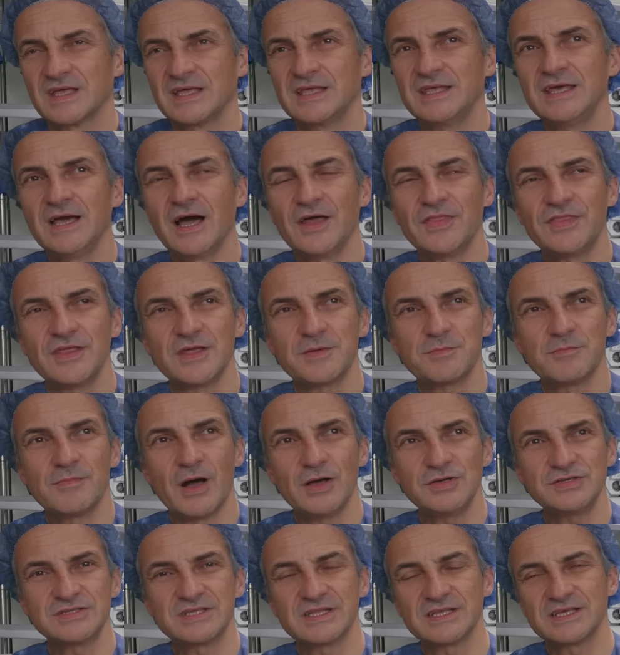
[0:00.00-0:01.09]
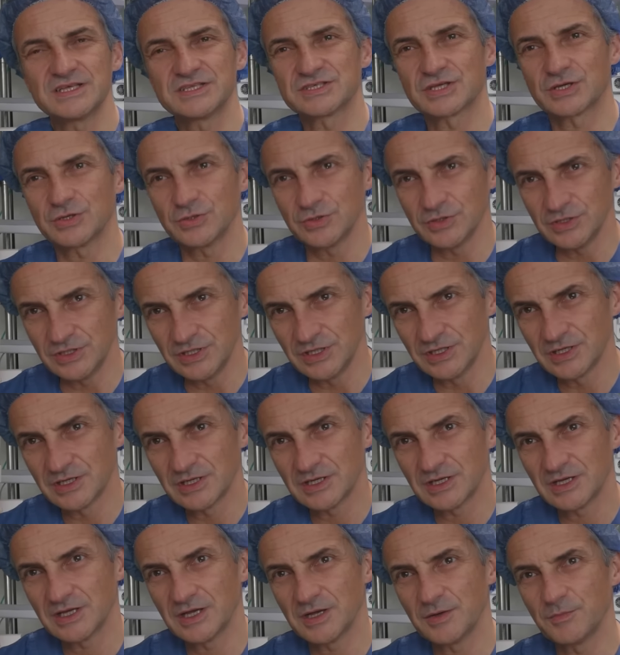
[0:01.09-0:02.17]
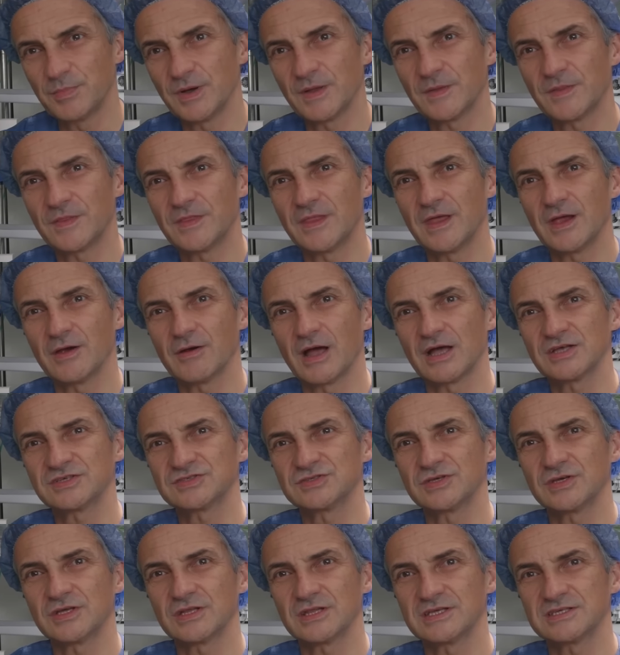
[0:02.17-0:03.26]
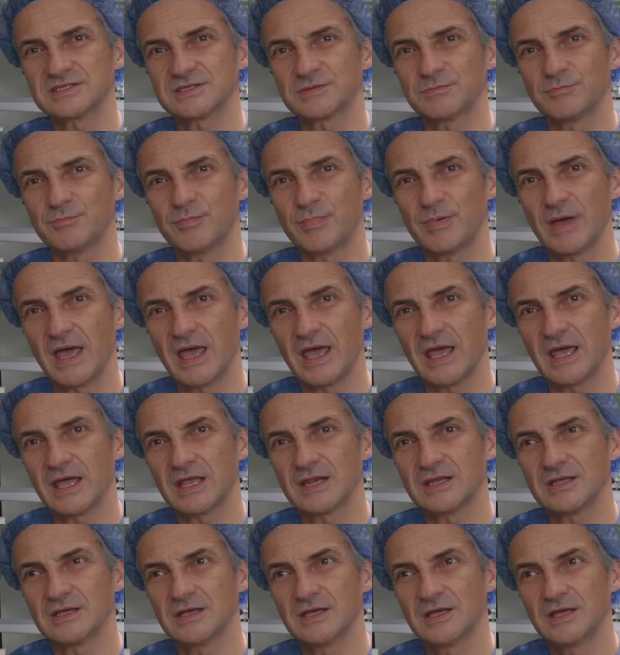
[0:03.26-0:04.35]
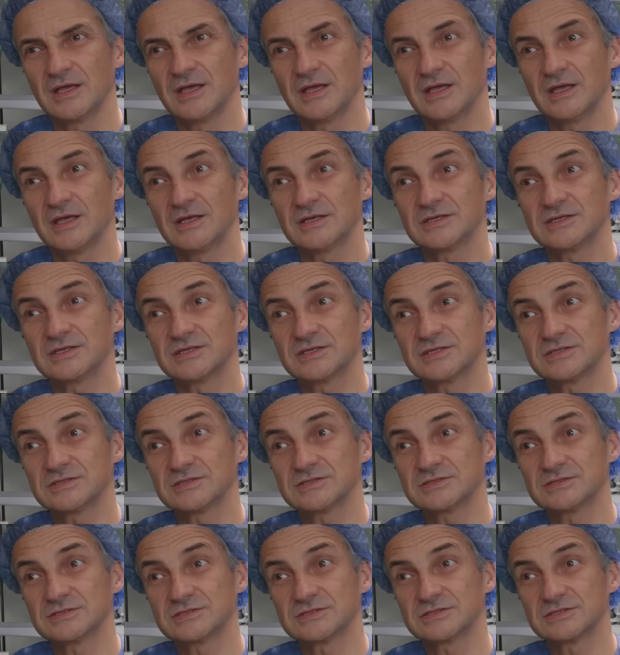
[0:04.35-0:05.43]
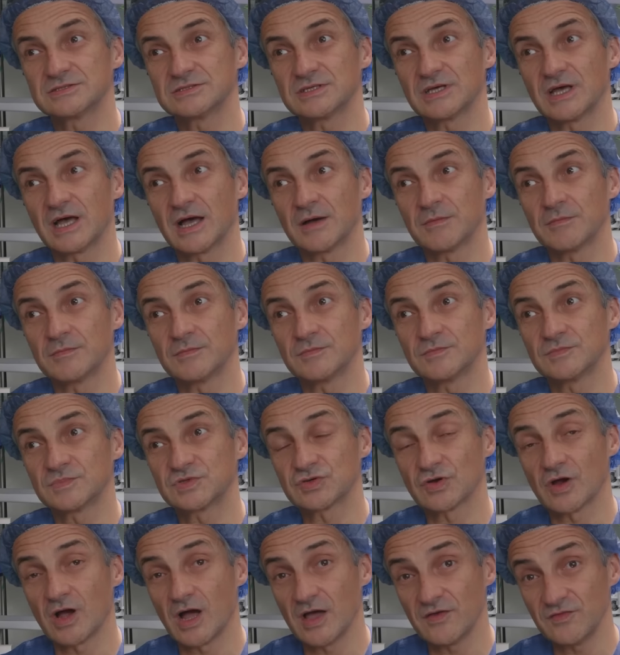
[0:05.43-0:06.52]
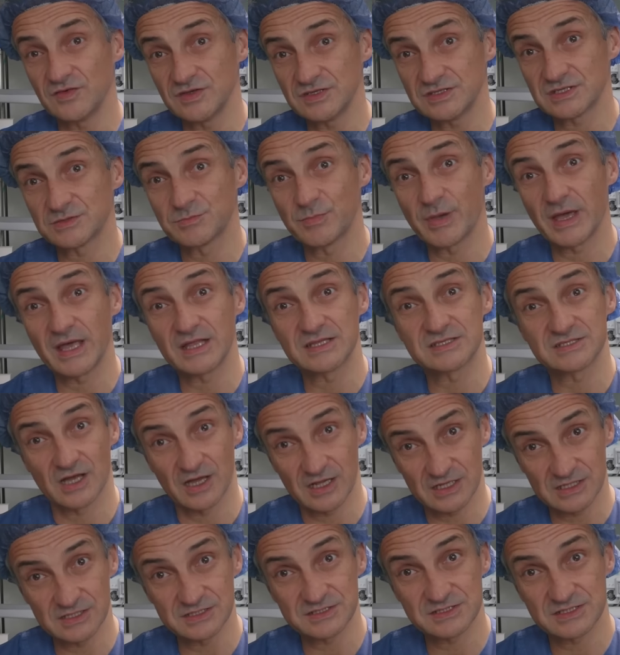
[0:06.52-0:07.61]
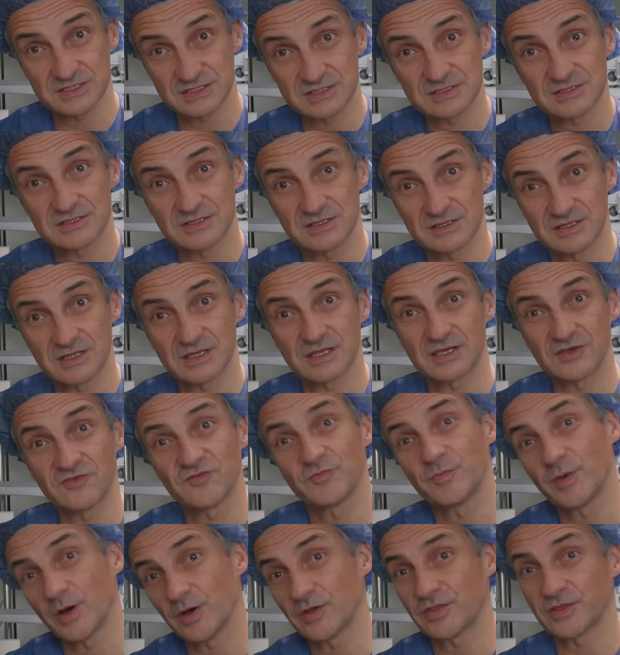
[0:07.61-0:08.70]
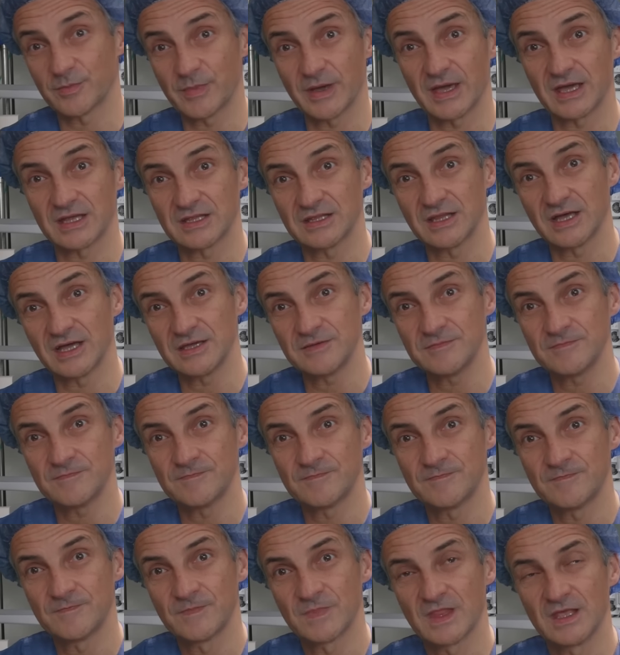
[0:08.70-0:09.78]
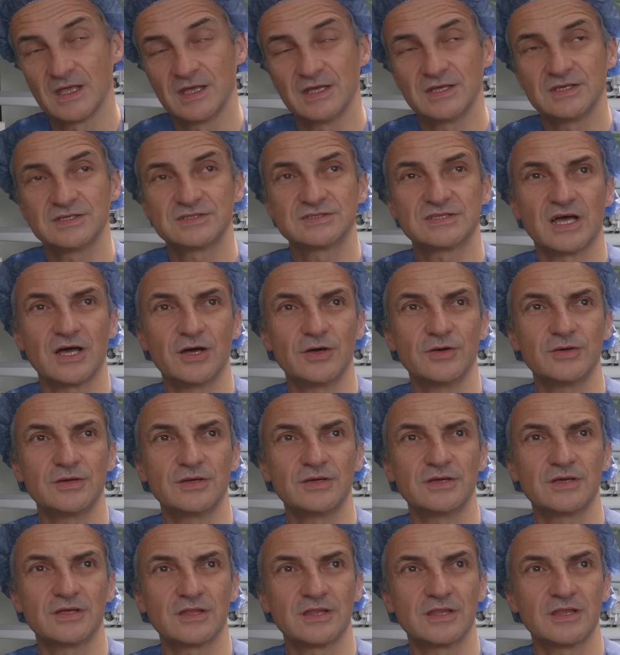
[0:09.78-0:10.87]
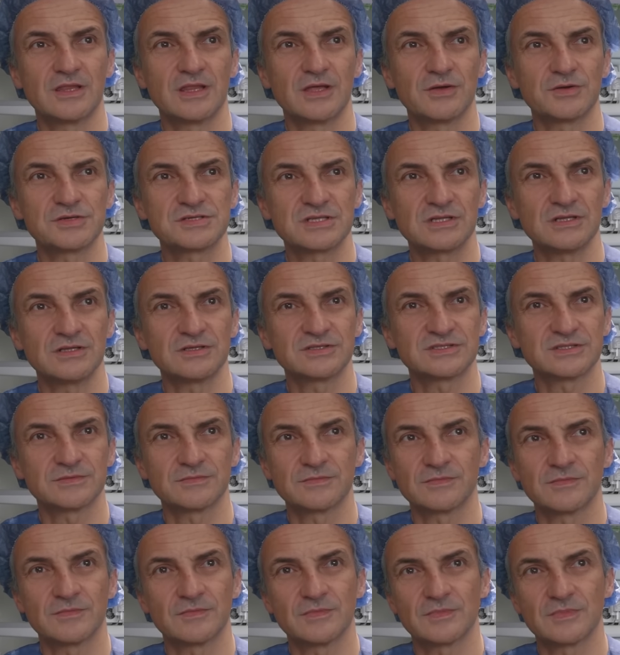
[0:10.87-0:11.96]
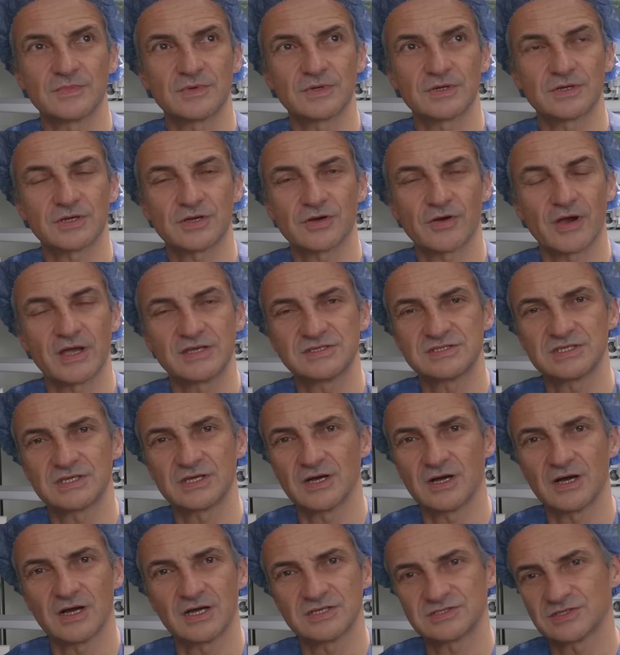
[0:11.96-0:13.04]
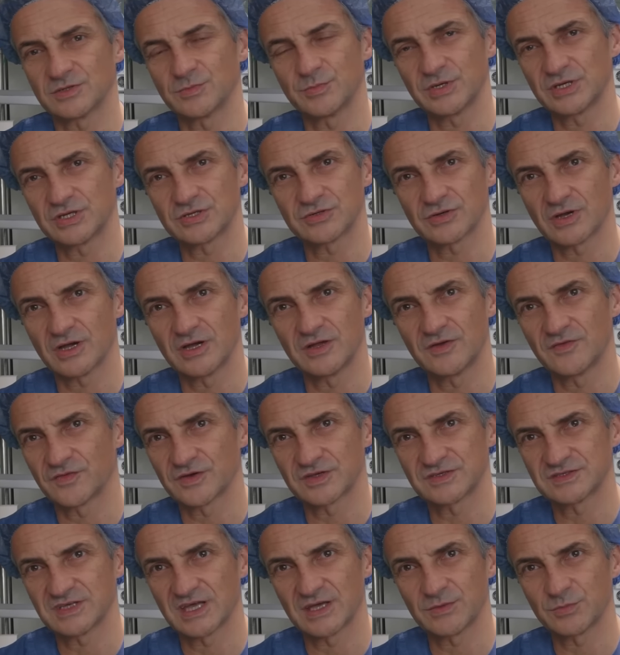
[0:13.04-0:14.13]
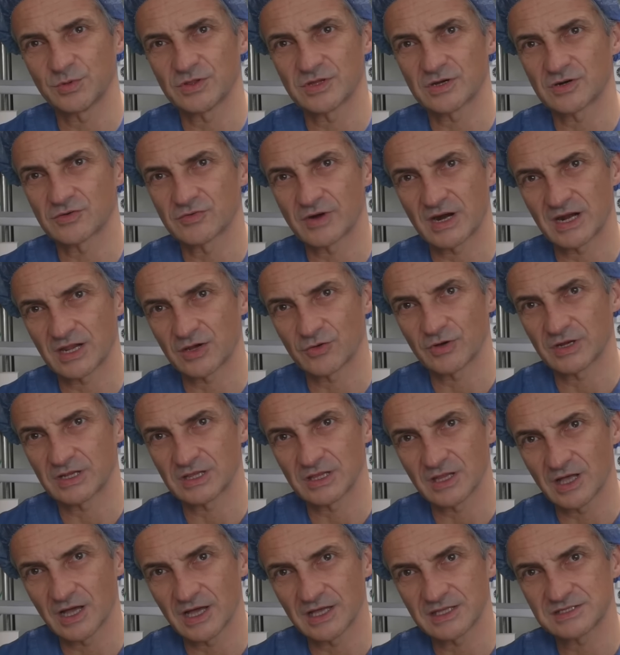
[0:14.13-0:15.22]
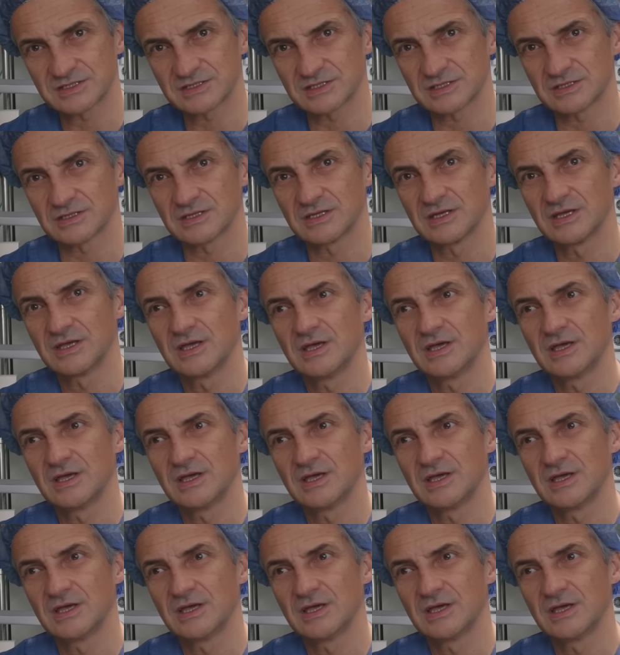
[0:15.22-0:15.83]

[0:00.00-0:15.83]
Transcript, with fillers: Yeah, I think mostly it's good. But there are certainly some bad um, drivers and bad cyclists that give both a bad name. So there are still some crazy guys on Beach Road, for example, that are running red lights and